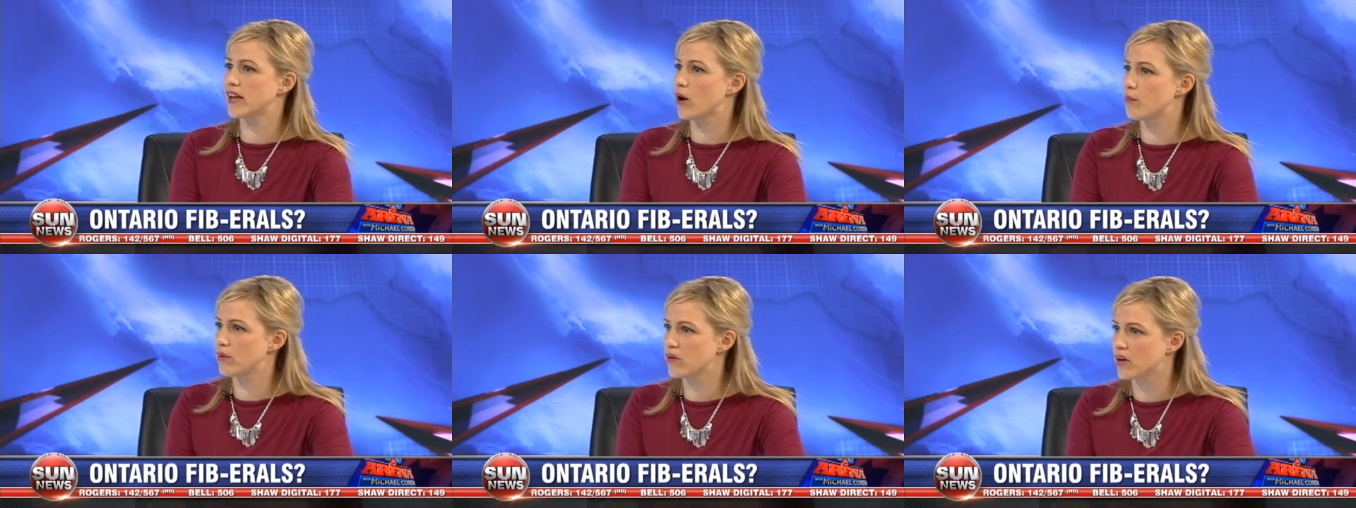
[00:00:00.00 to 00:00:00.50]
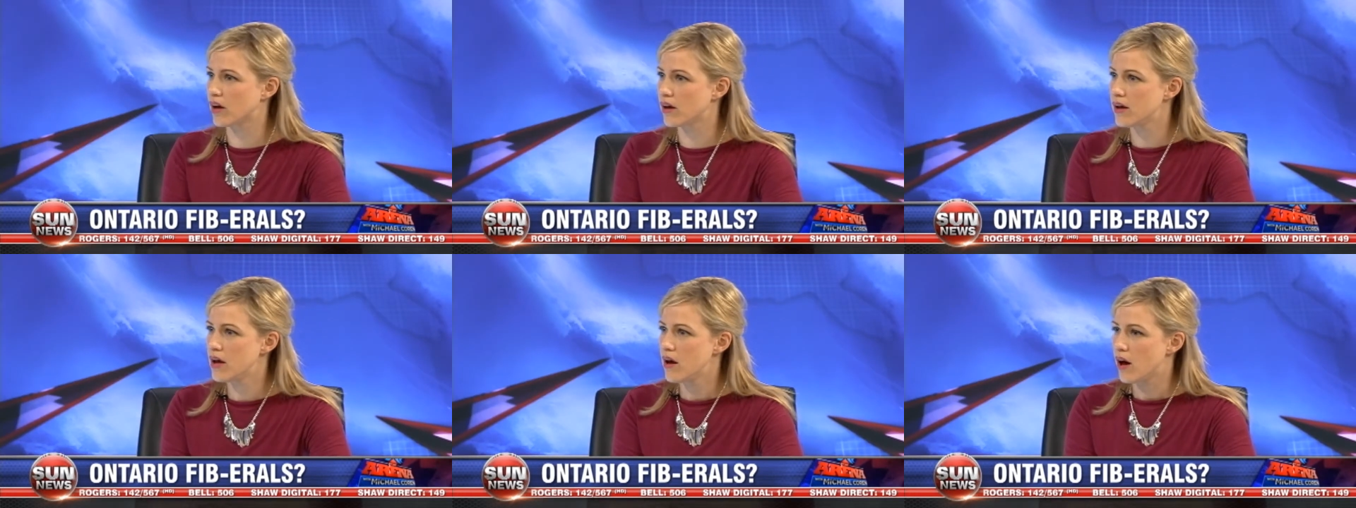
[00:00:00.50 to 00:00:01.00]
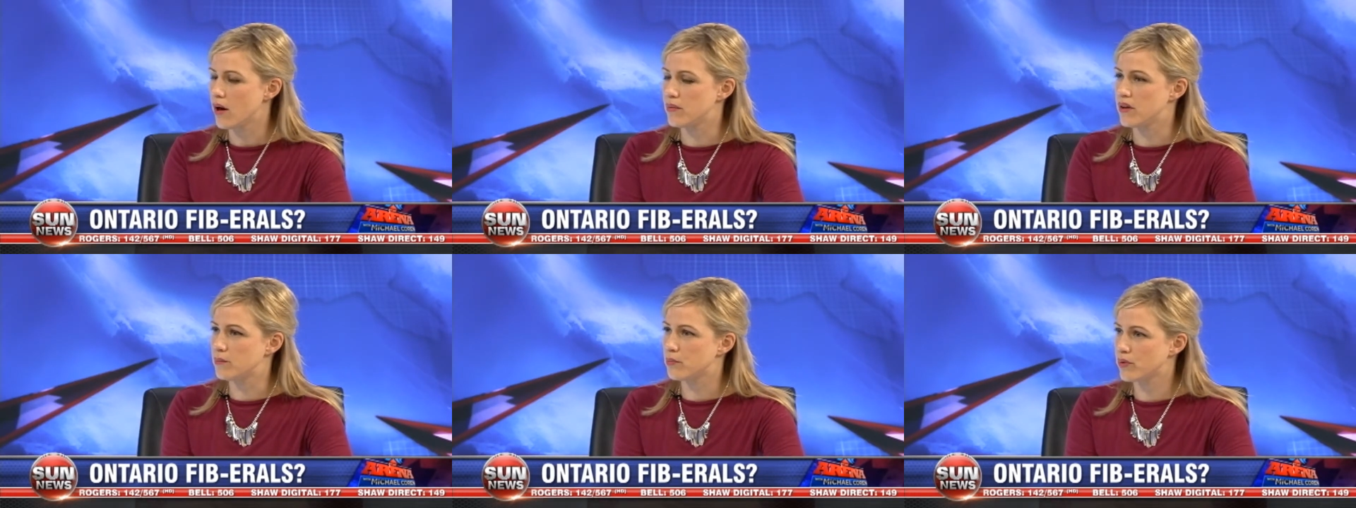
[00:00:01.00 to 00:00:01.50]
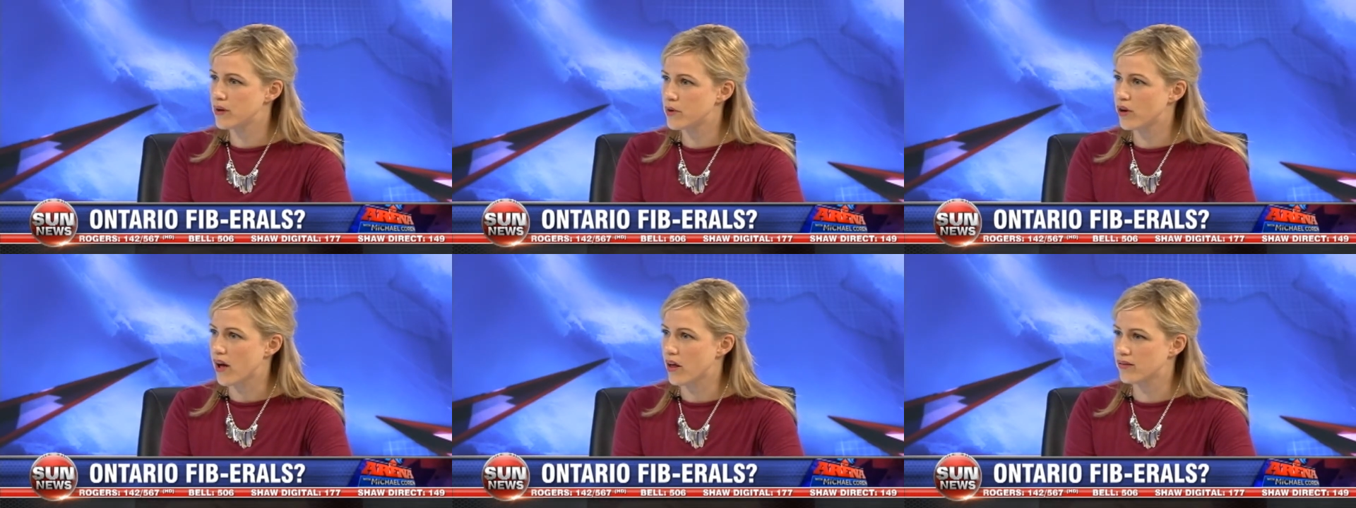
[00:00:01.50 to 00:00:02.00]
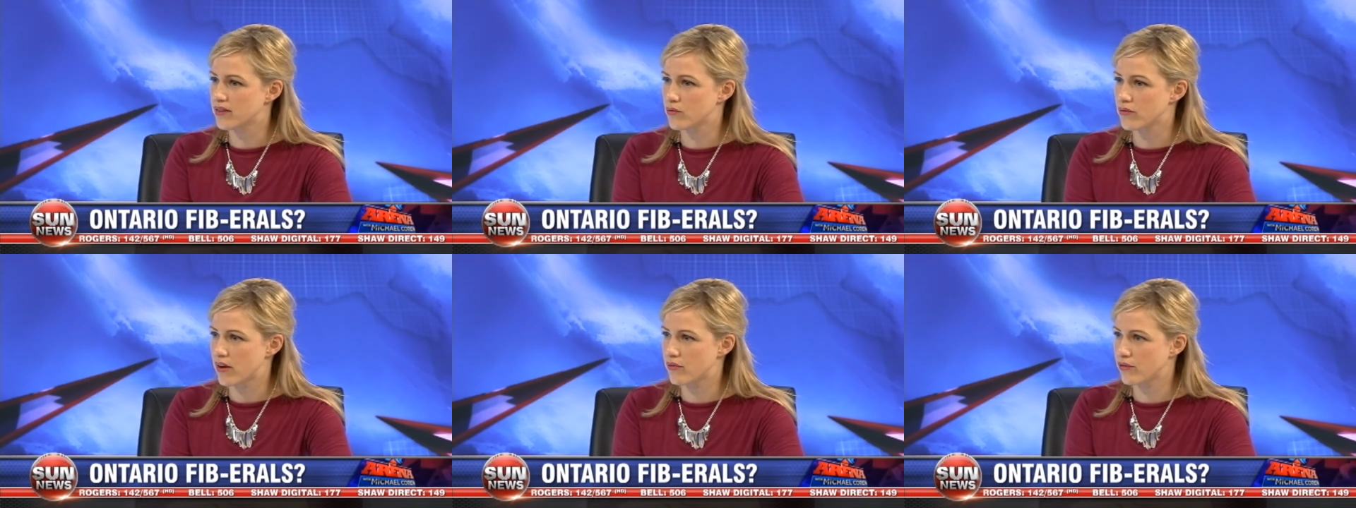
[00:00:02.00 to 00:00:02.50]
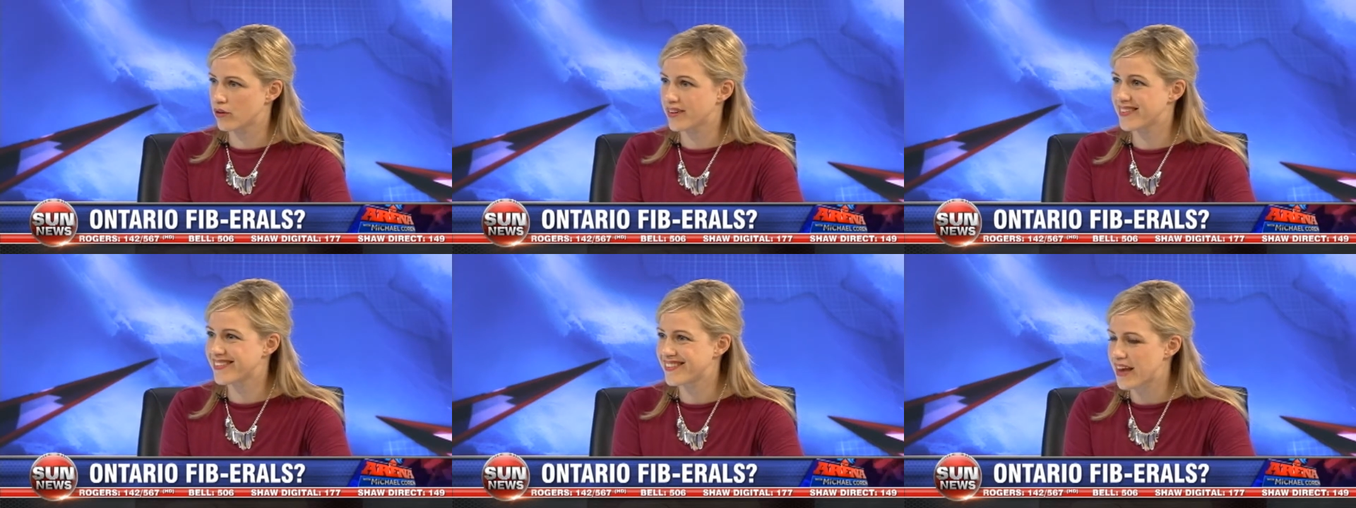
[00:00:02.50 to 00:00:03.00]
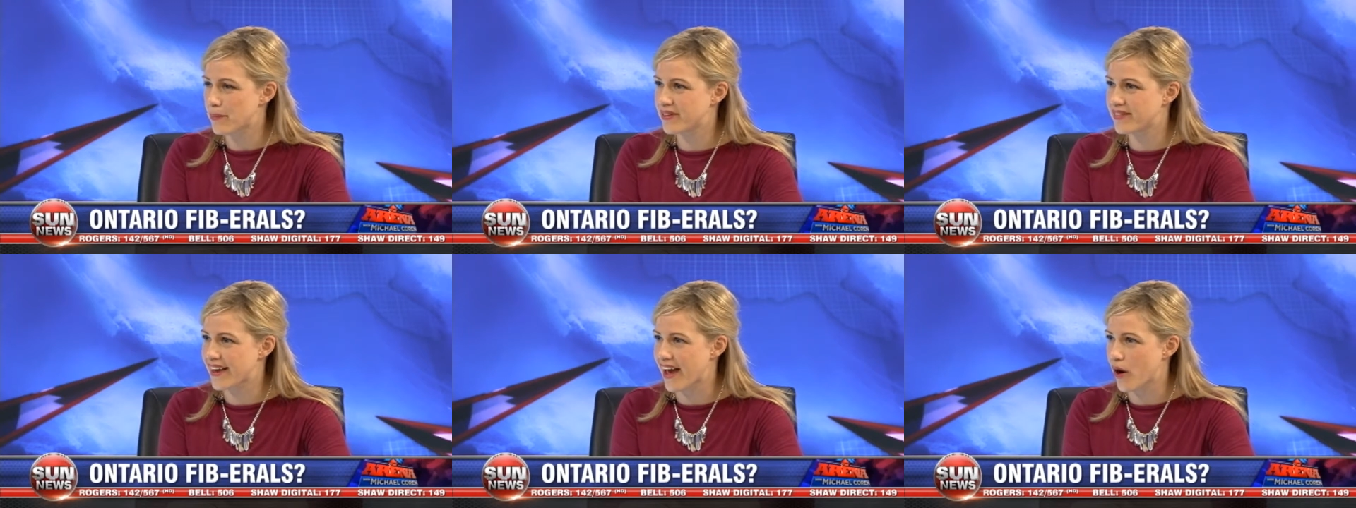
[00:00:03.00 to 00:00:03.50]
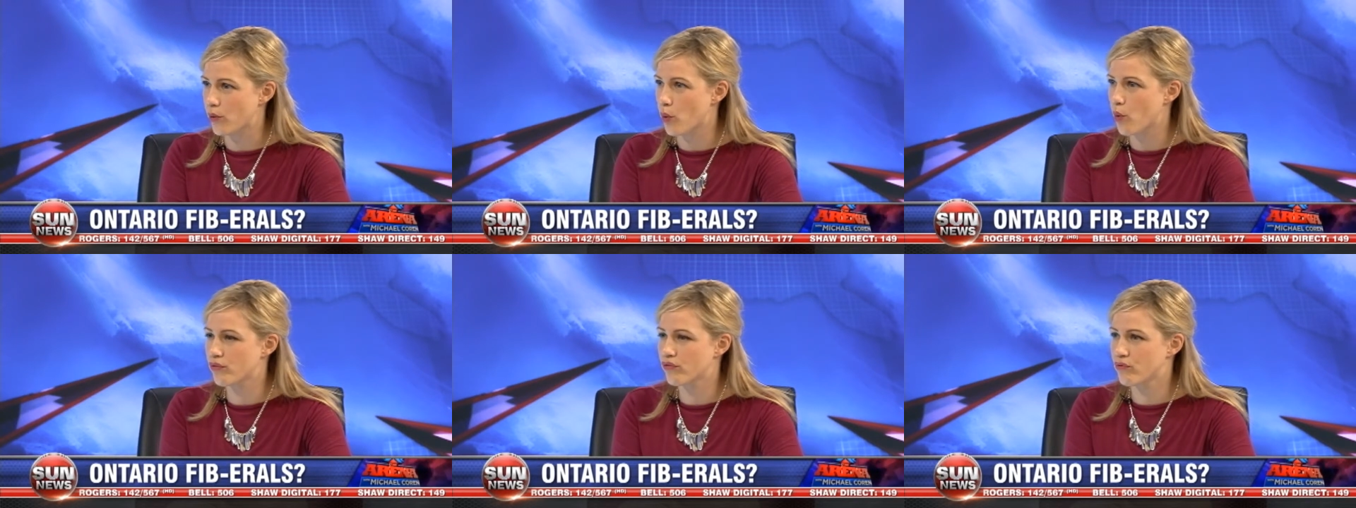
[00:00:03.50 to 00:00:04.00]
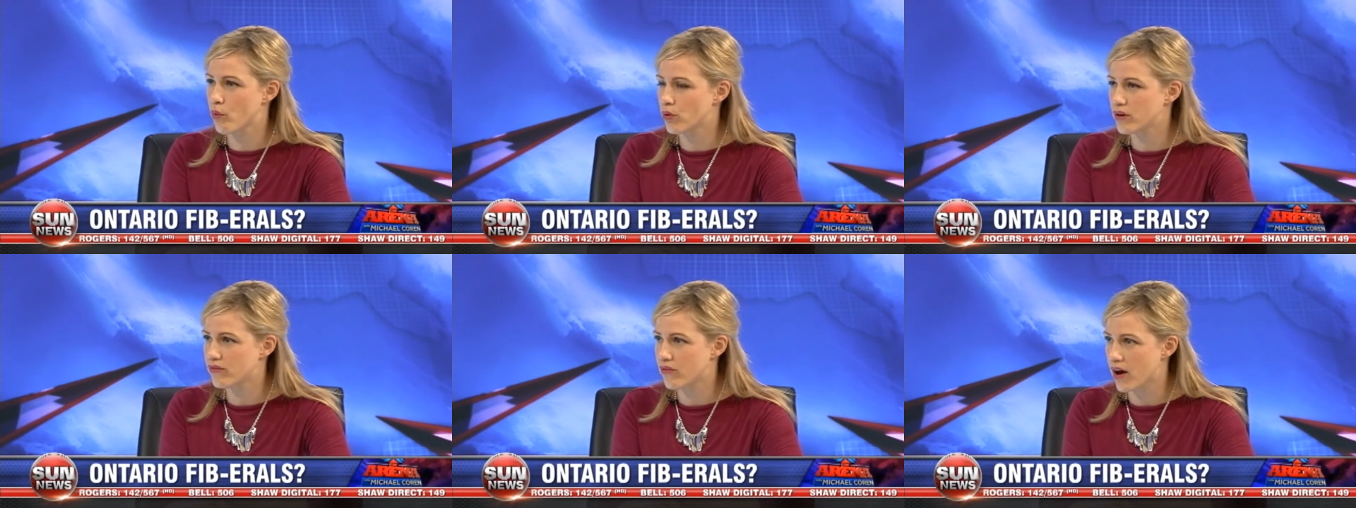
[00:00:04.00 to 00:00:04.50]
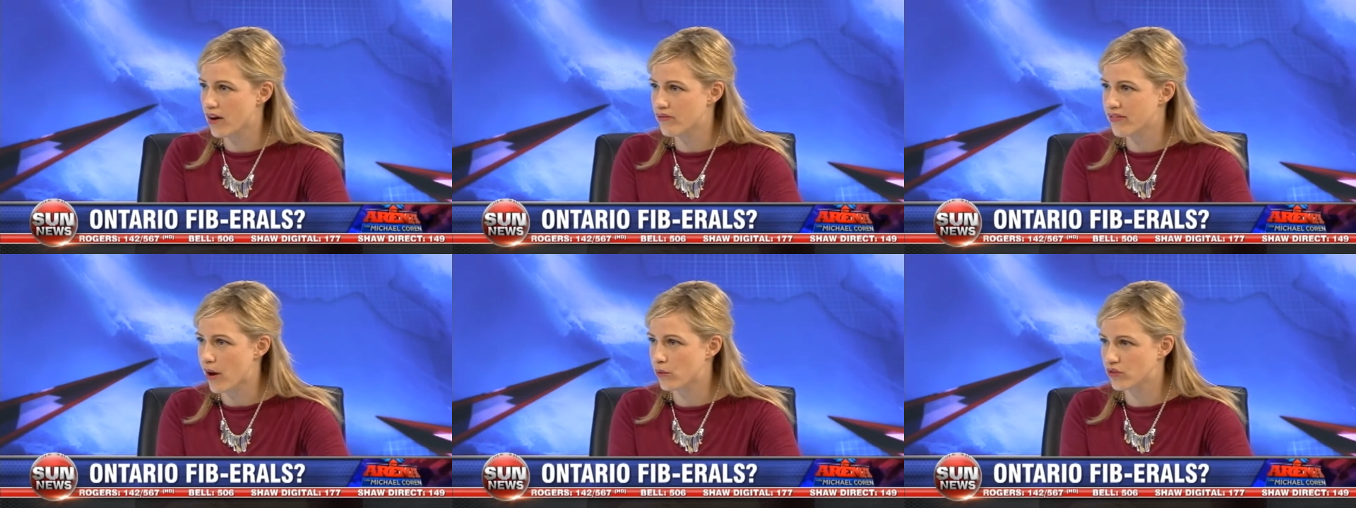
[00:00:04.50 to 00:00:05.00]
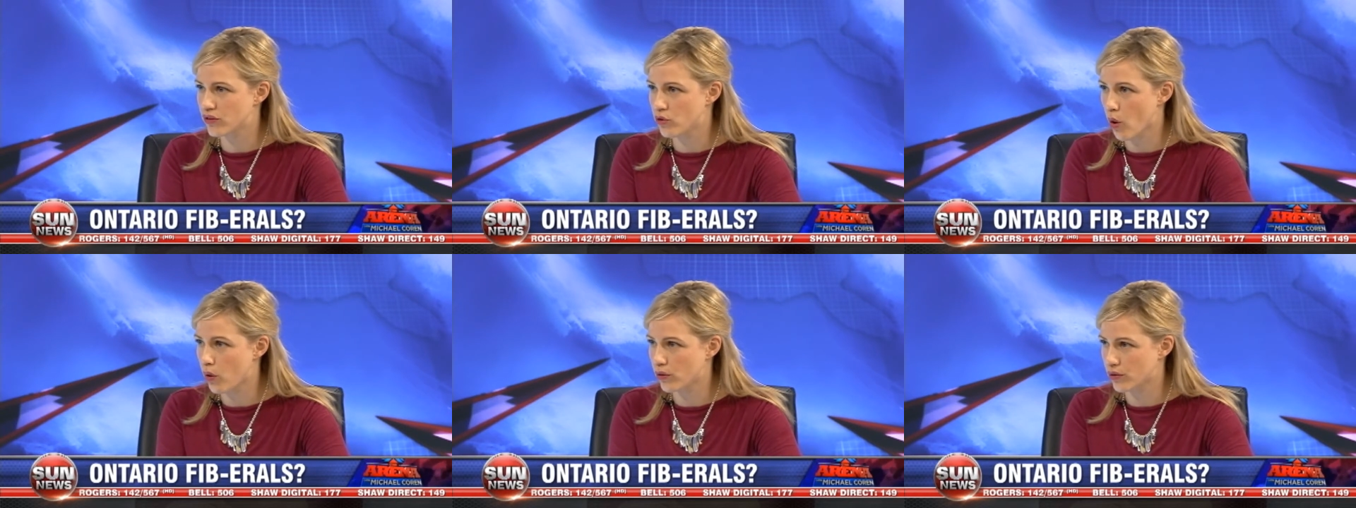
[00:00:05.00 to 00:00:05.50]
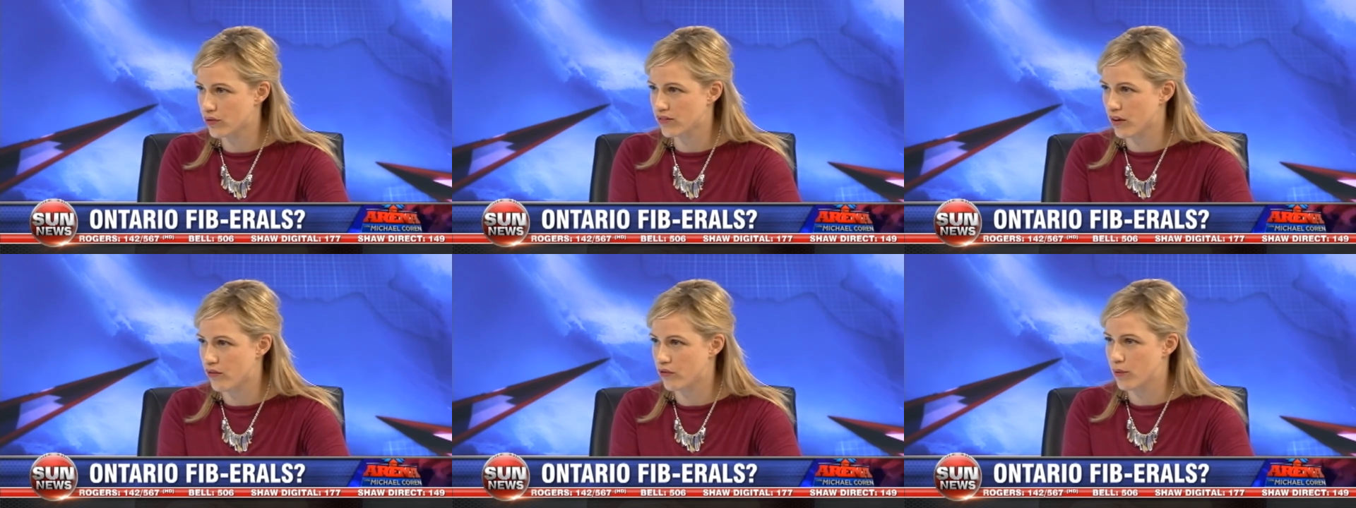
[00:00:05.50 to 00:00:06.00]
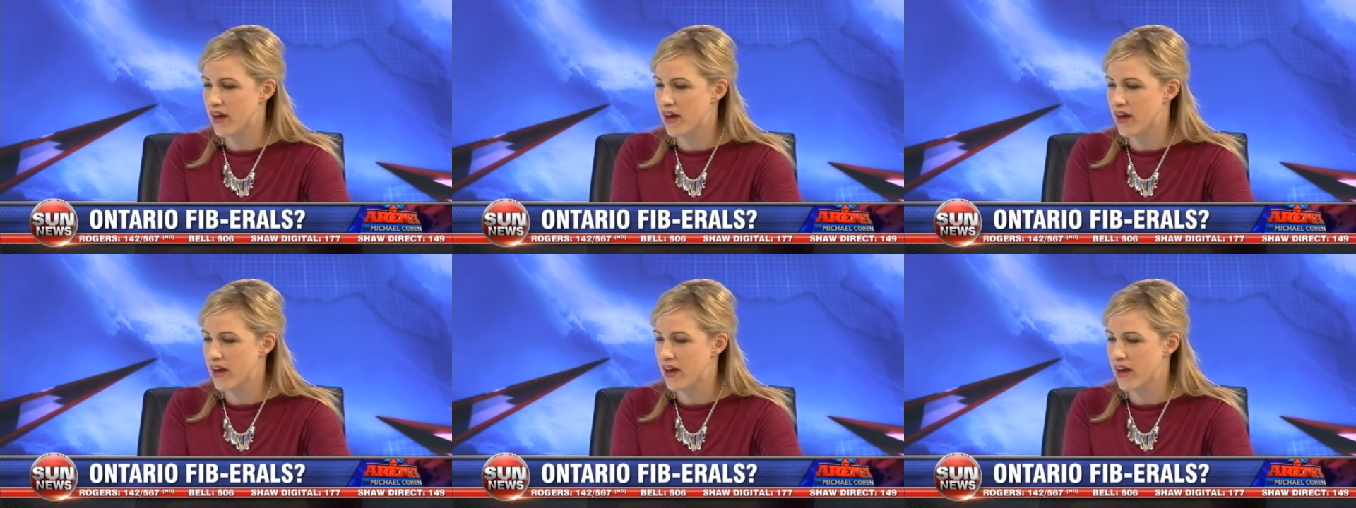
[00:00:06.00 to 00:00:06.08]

Alberta, I mean, Premier Alison Redford stepped down over $45,000 of her.